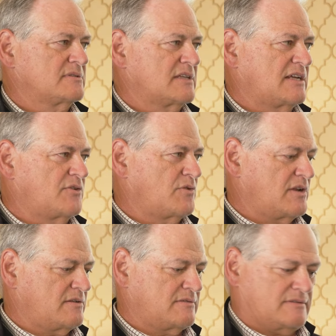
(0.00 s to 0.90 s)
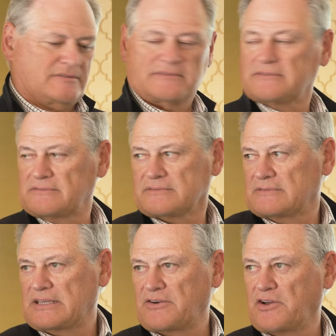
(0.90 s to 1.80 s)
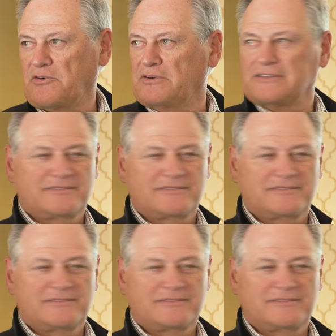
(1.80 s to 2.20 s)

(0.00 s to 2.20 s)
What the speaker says: I don't know.